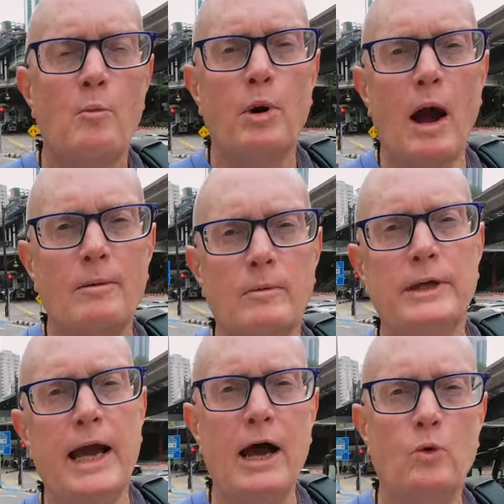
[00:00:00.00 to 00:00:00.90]

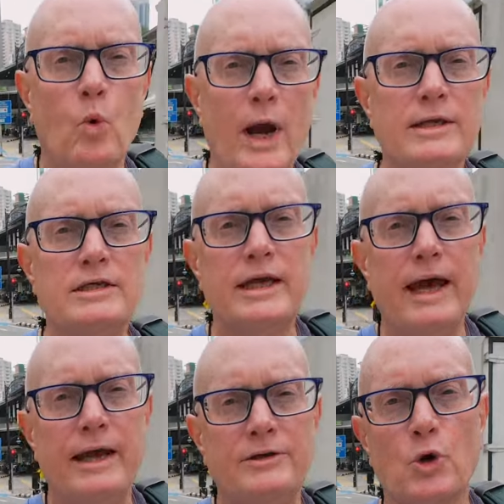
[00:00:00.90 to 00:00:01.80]
probably on
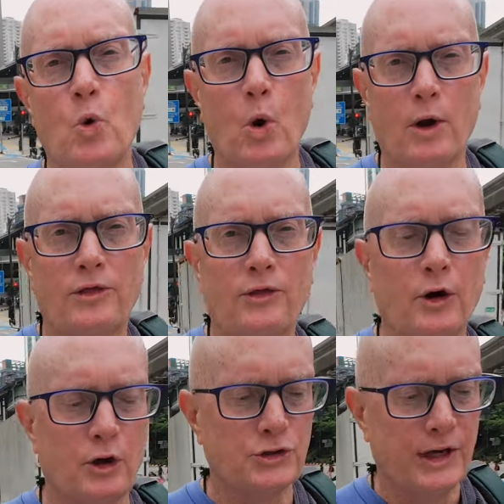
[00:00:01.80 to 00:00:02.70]
Wednesdays or
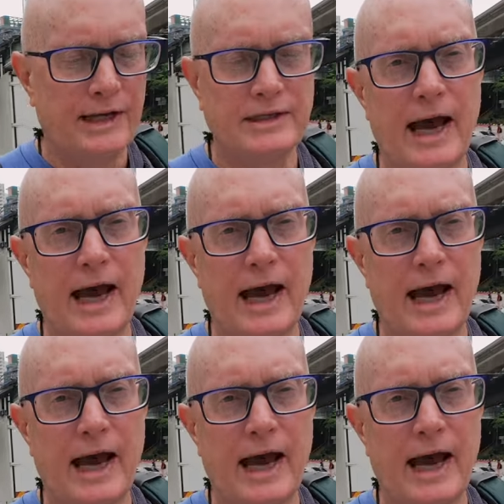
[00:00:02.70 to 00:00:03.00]
Thursdays.